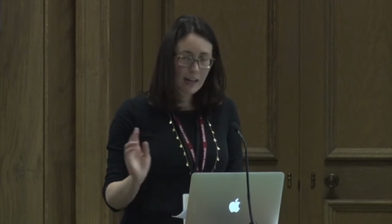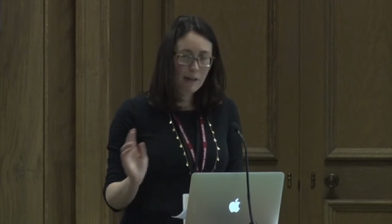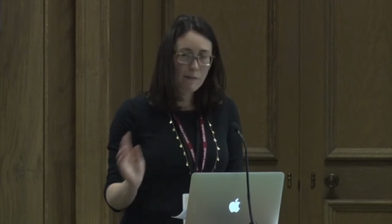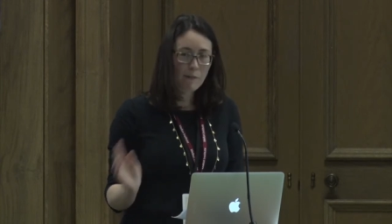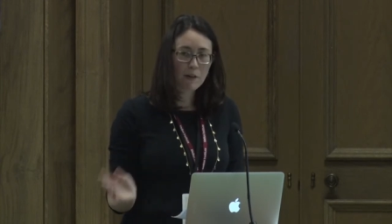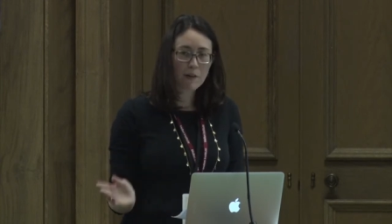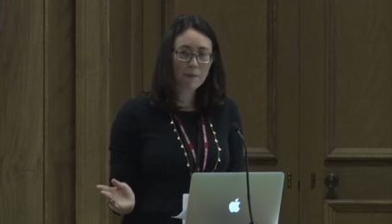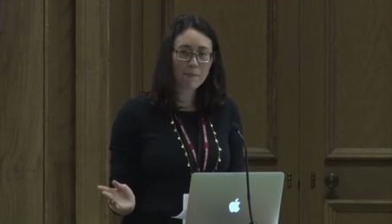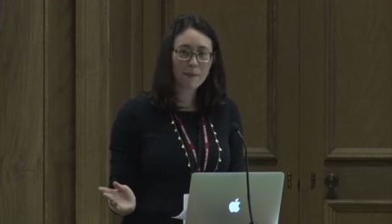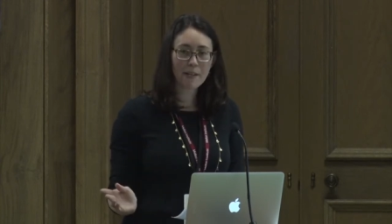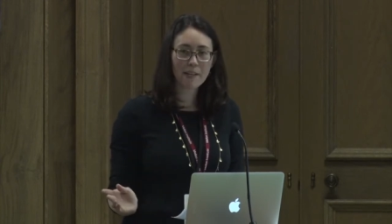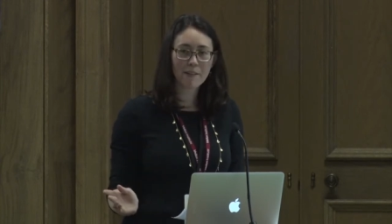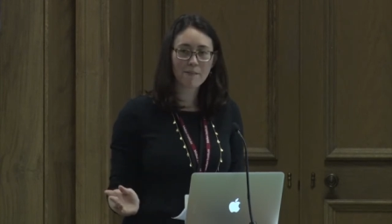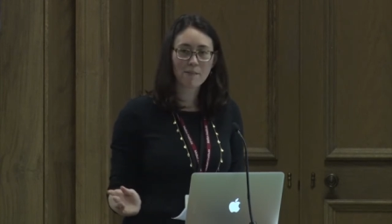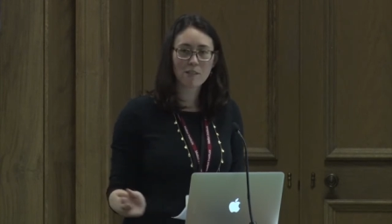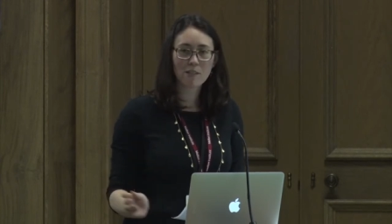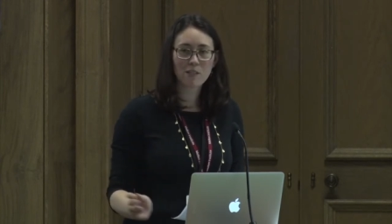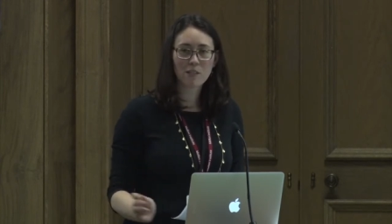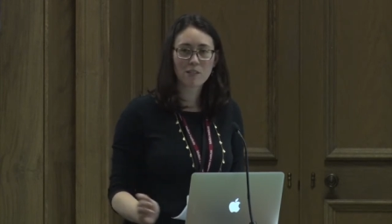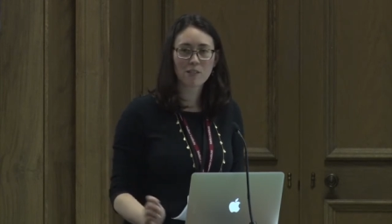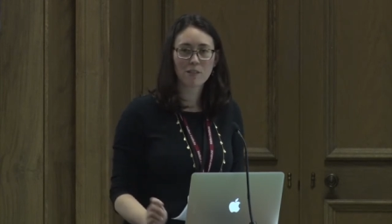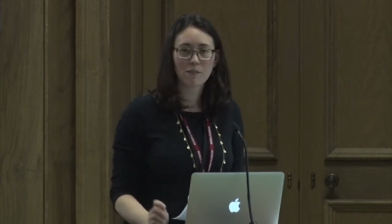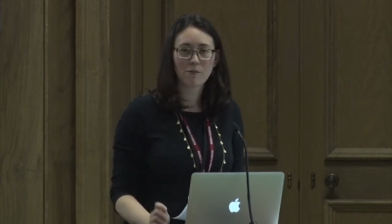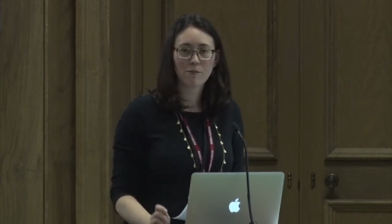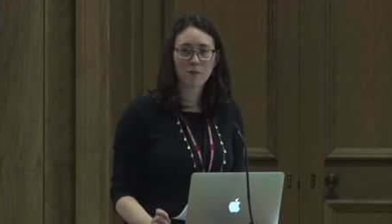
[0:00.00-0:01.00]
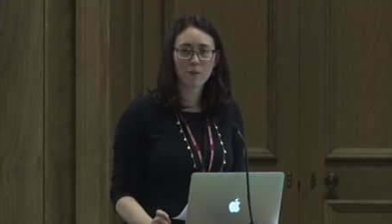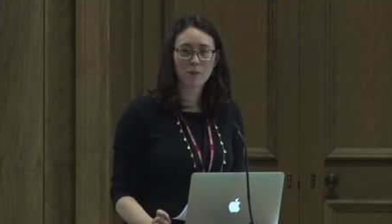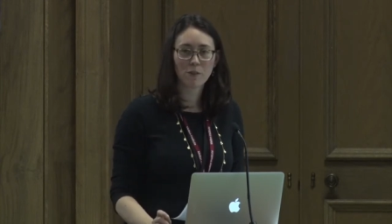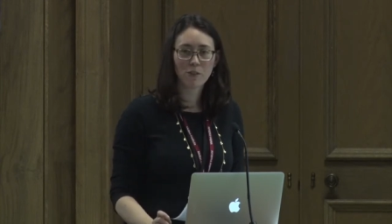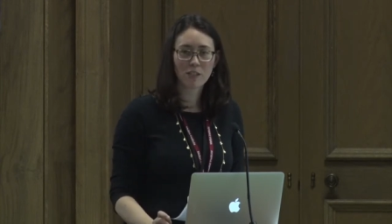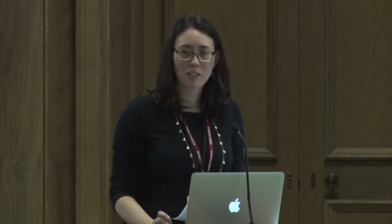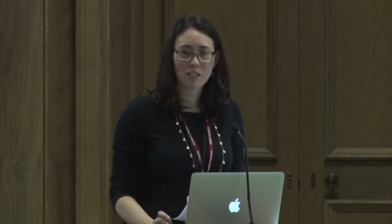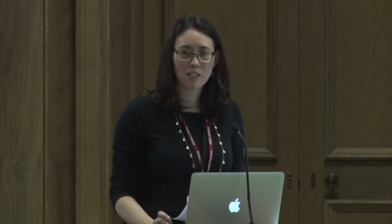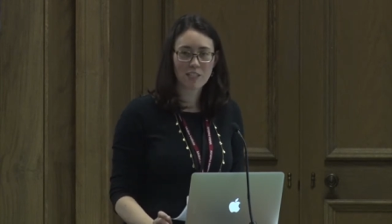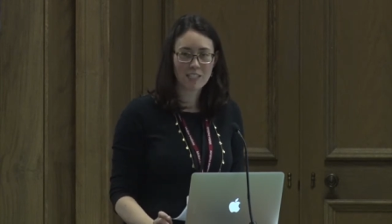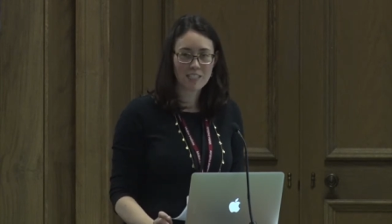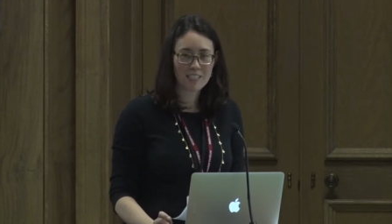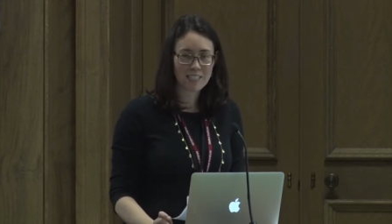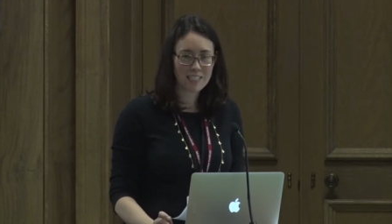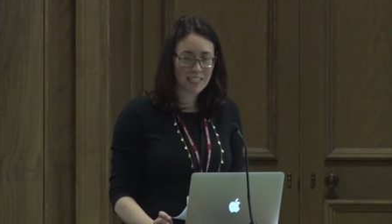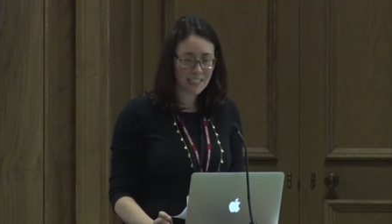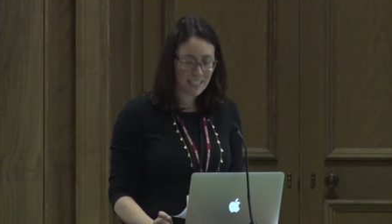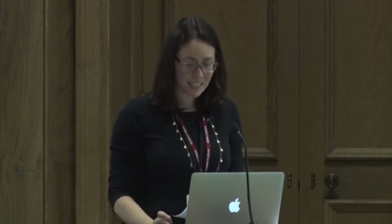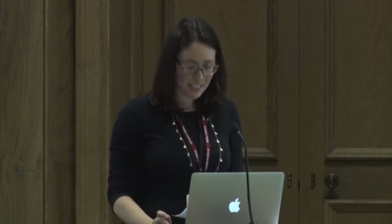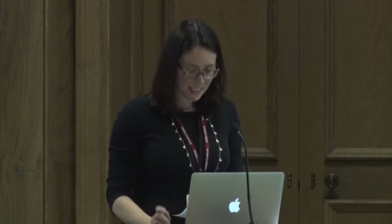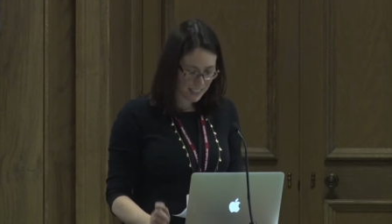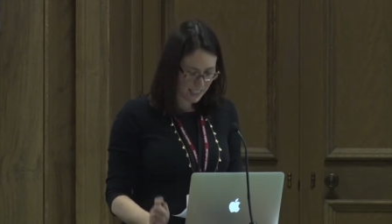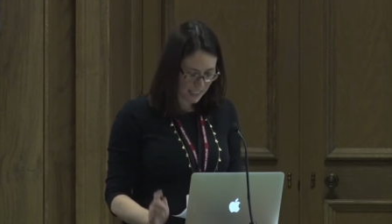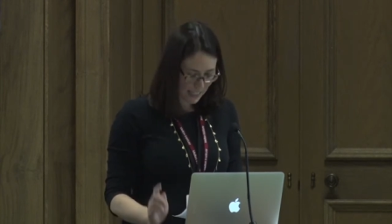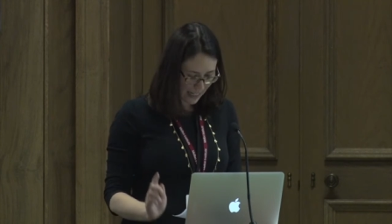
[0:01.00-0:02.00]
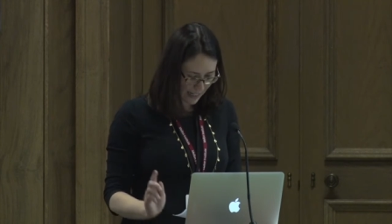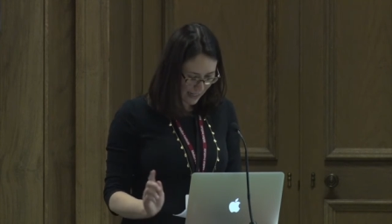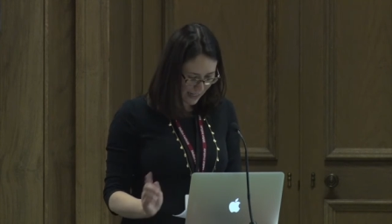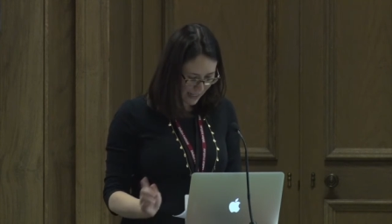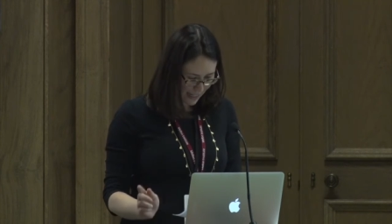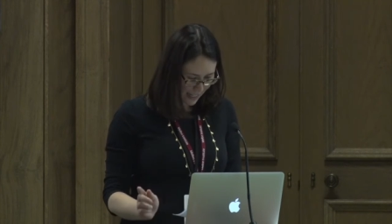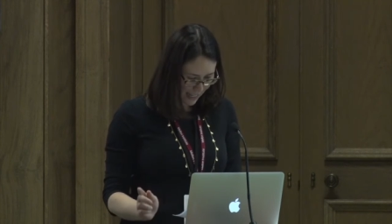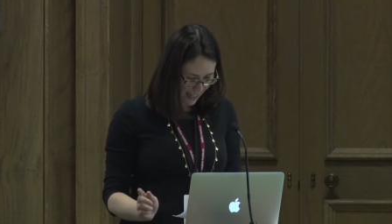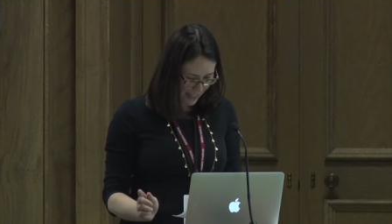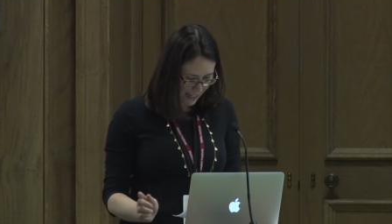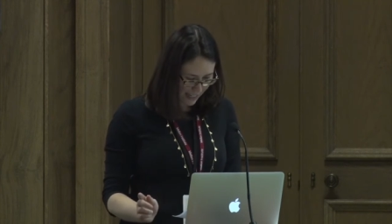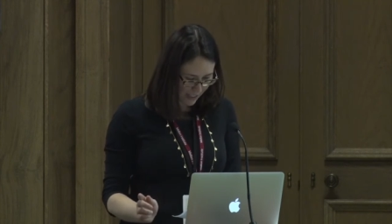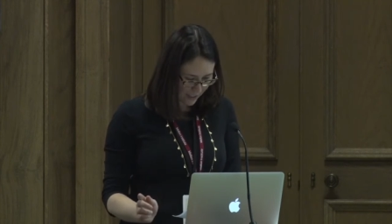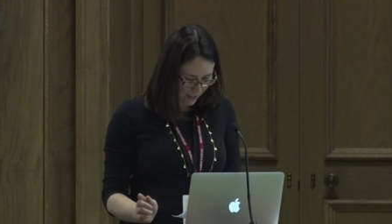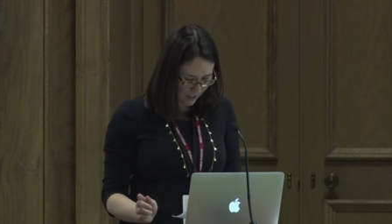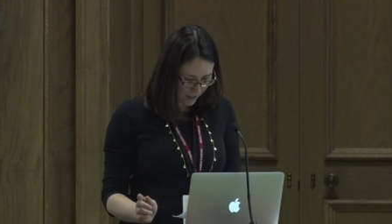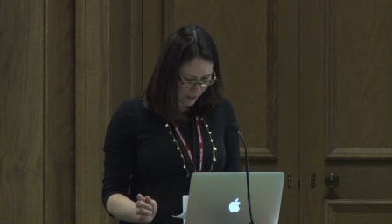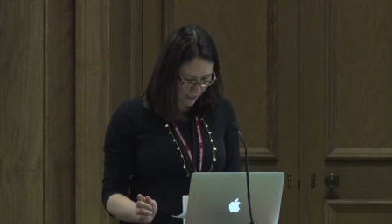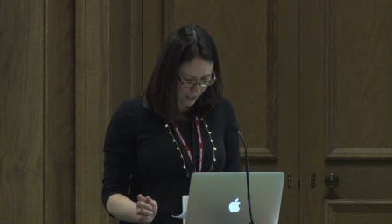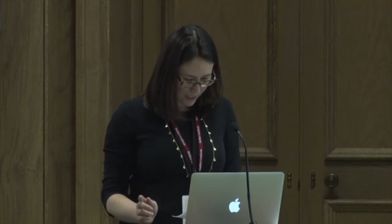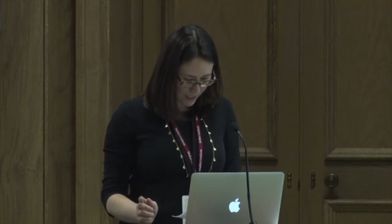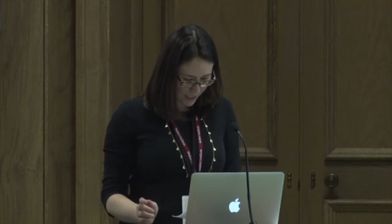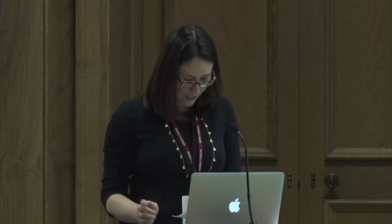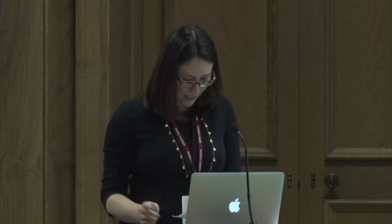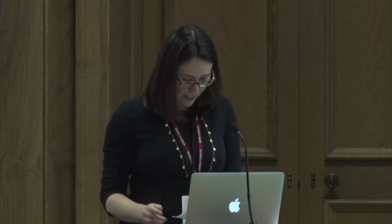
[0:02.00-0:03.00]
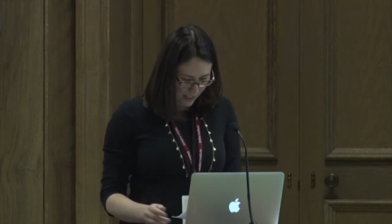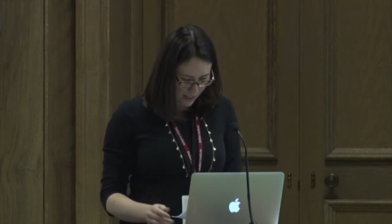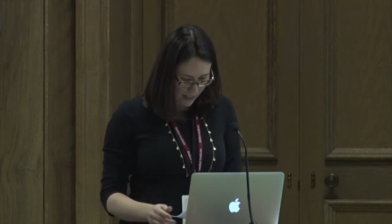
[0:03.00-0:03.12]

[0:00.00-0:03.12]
I wanna begin with just a few logistics and thank yous.